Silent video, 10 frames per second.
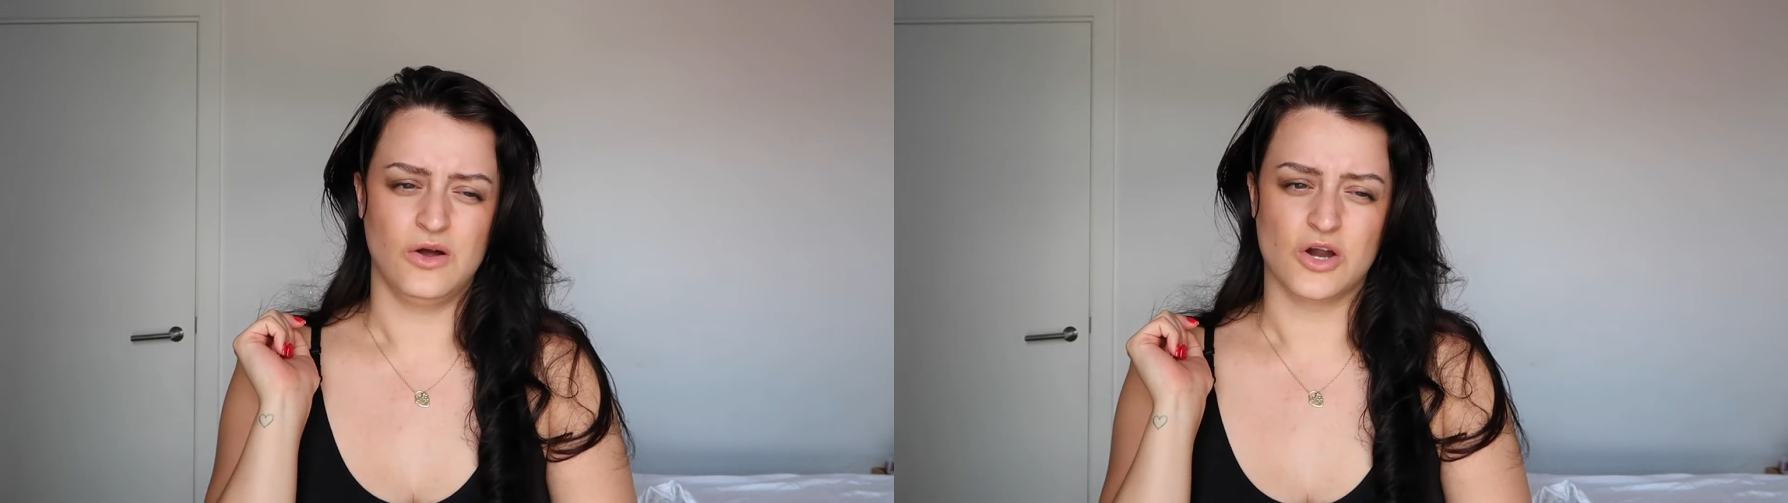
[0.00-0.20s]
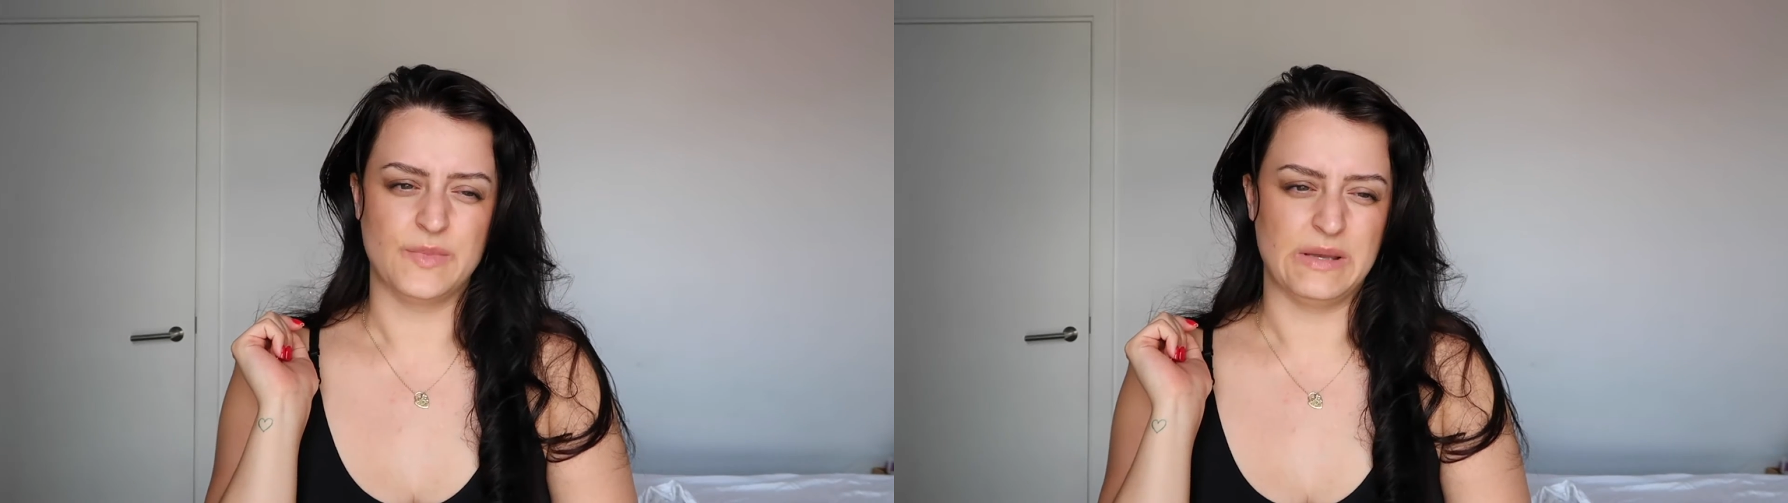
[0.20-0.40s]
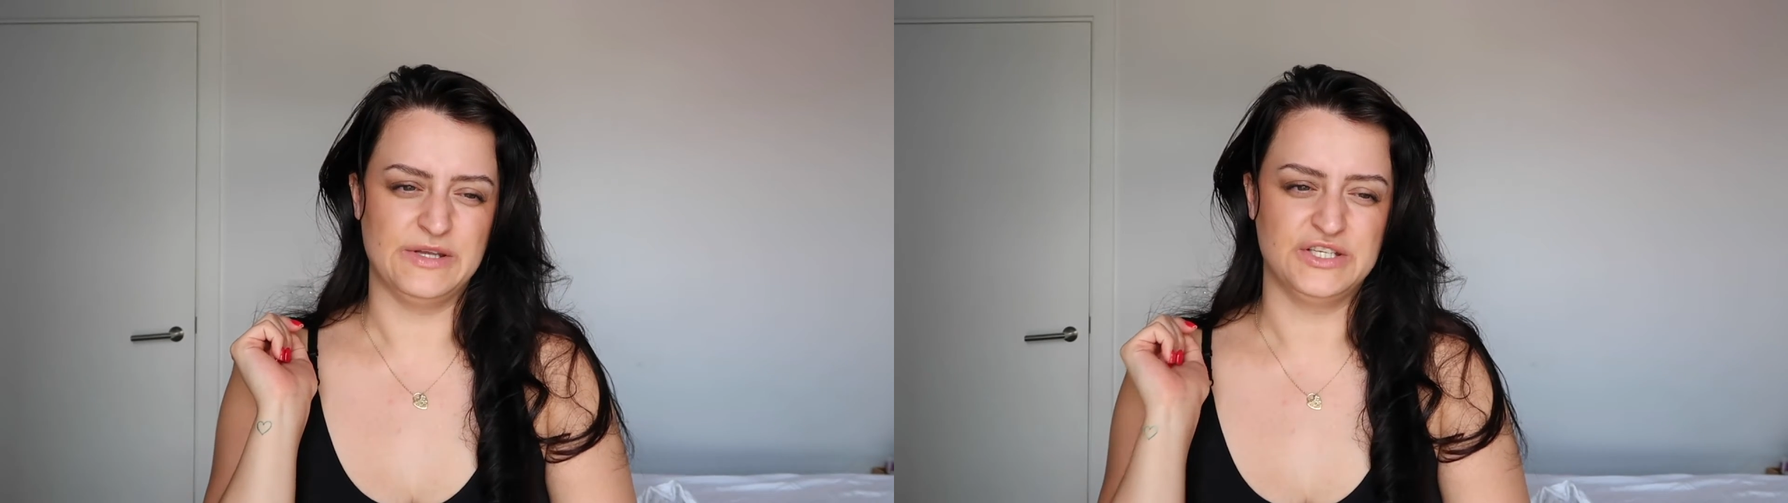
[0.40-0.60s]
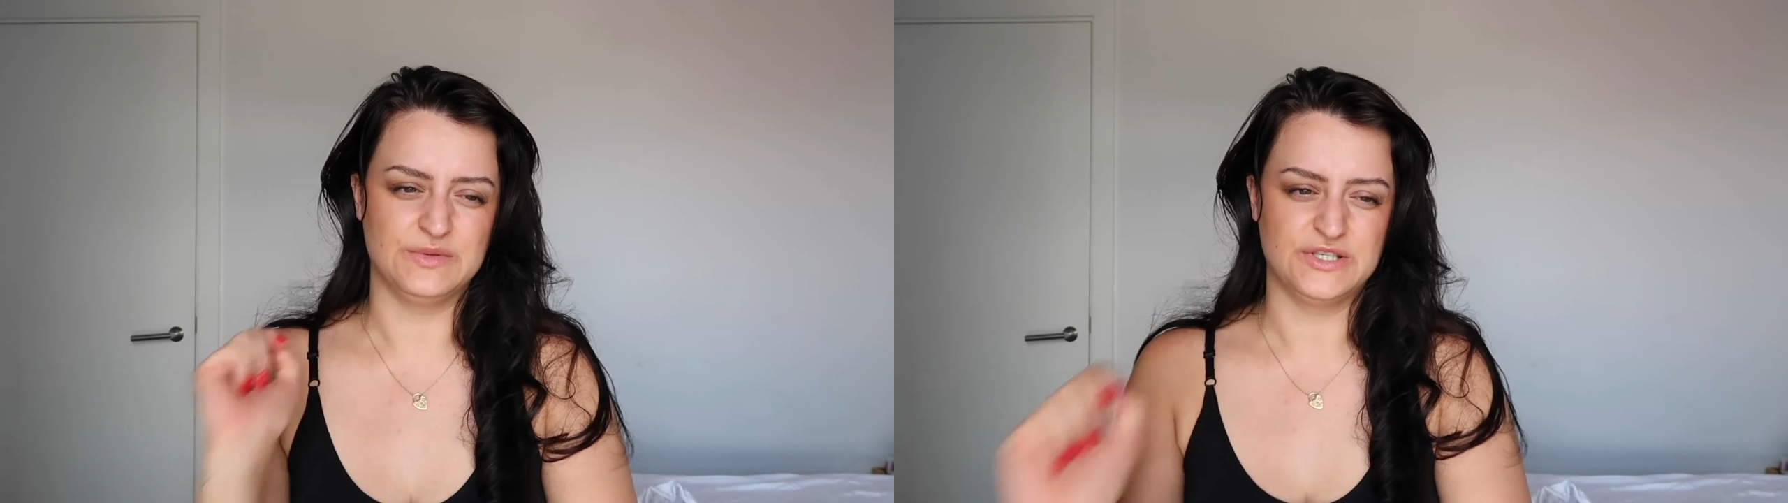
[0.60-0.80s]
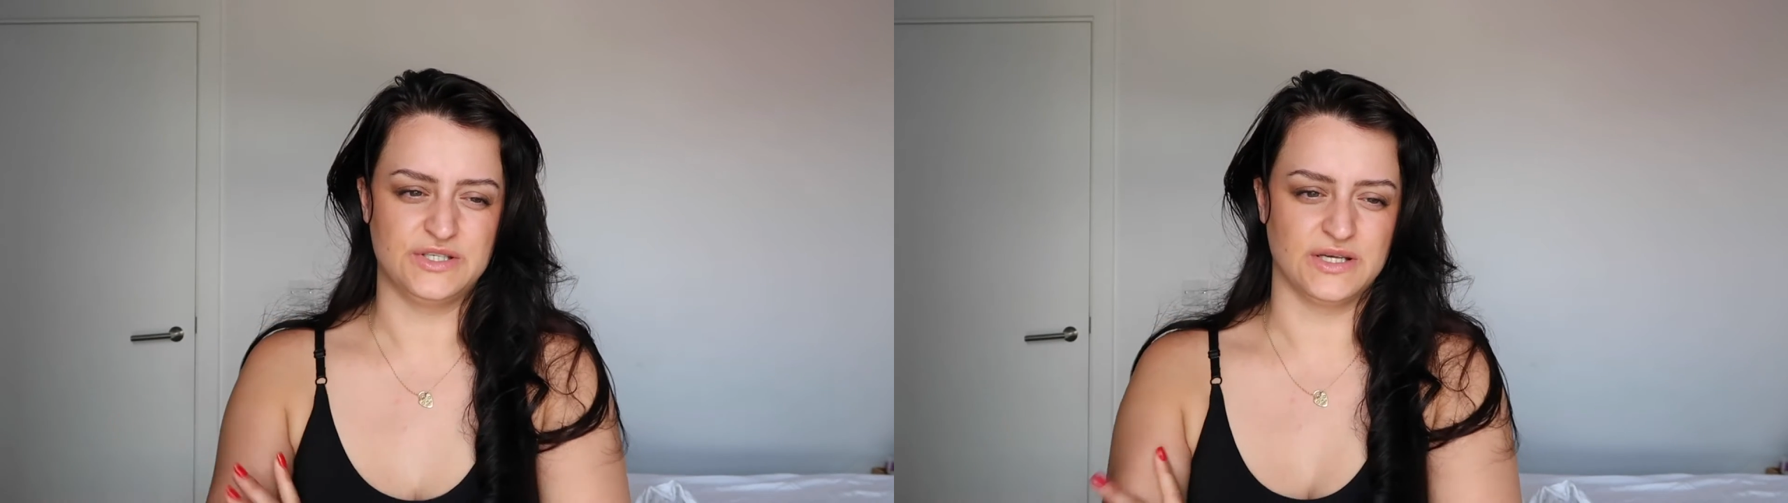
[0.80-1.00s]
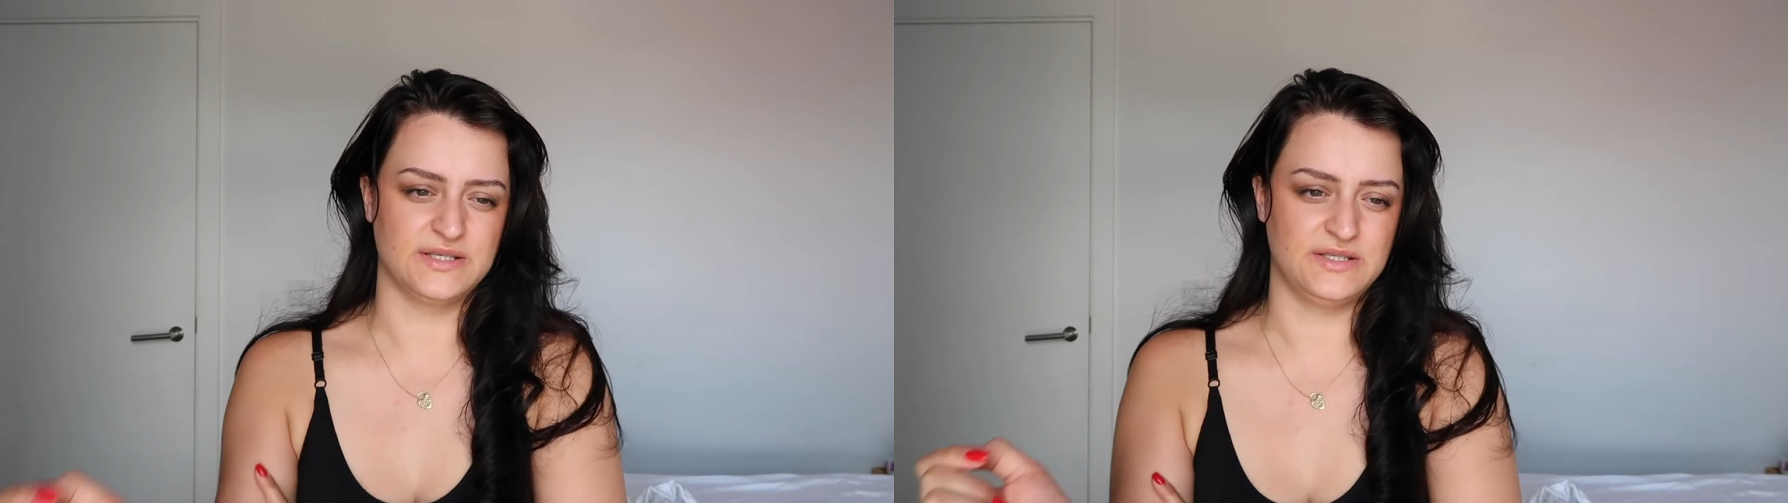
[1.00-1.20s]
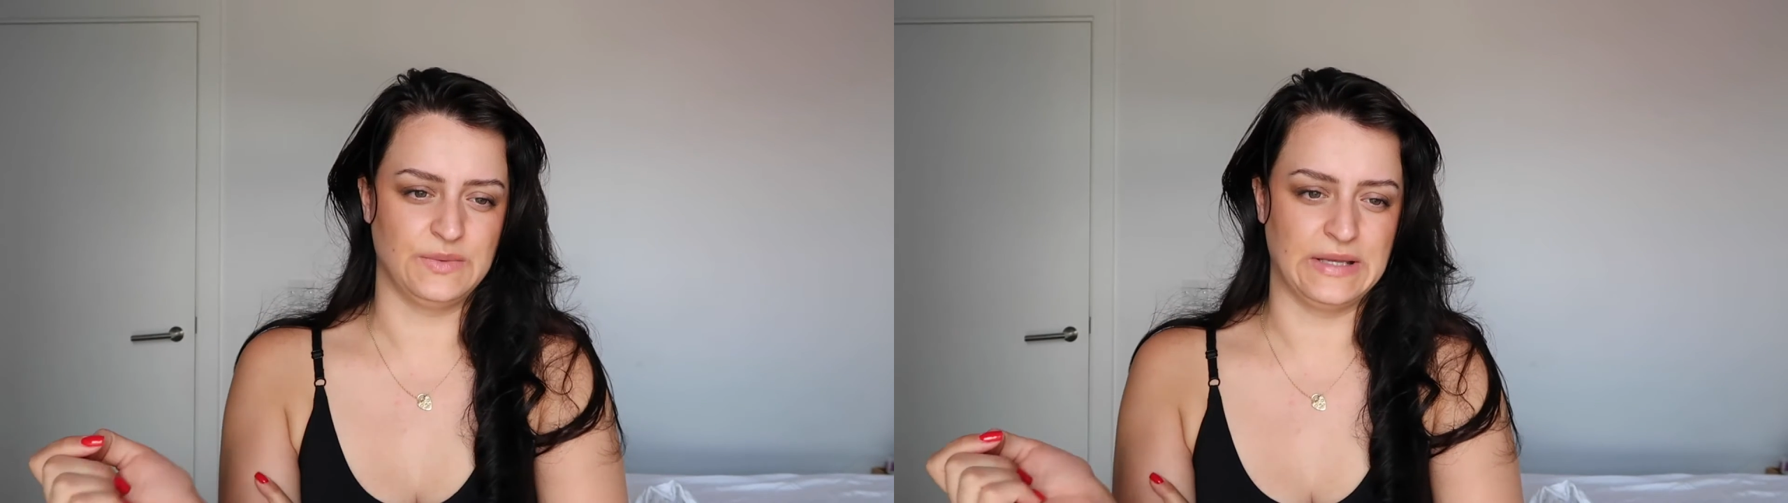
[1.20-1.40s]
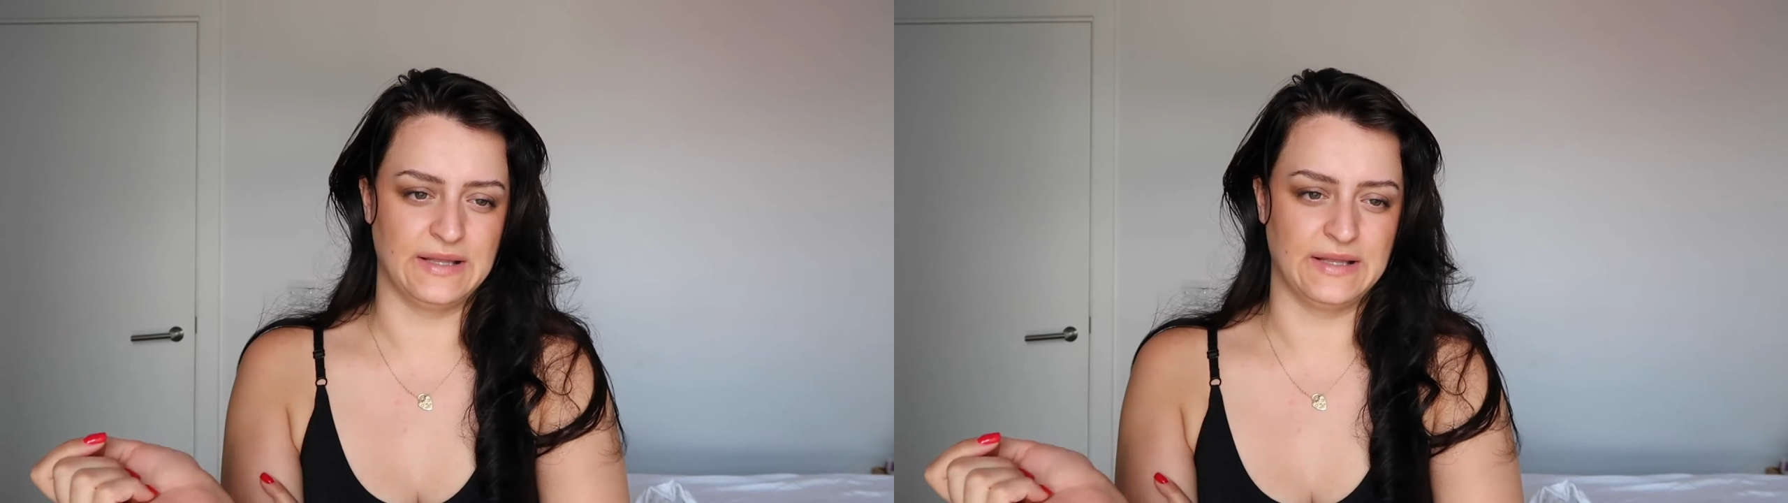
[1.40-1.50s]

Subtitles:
or maybe she was just doing